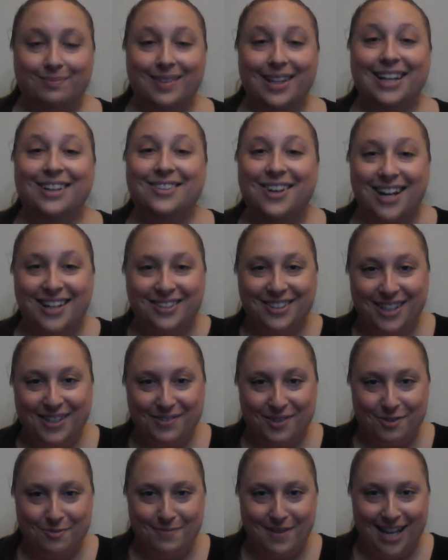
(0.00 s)
Luckily
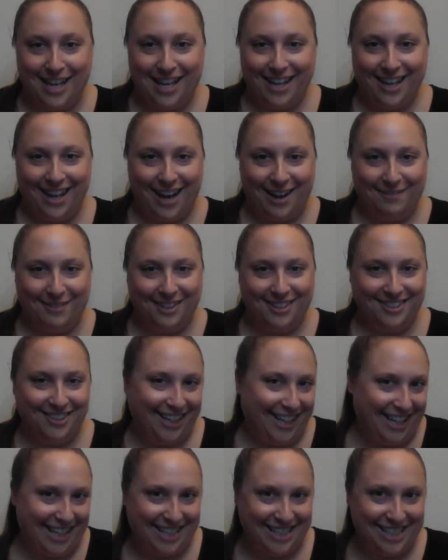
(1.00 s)
for me, I'm a
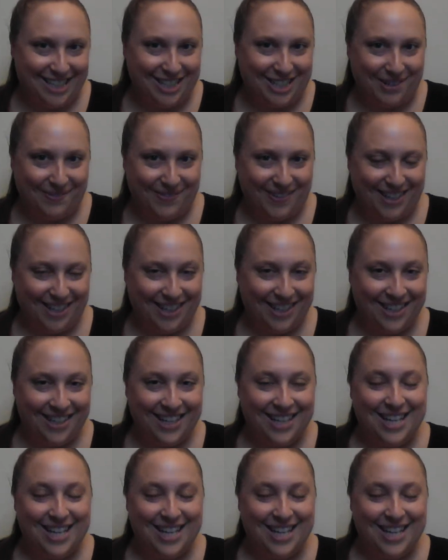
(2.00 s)
Layden shipper.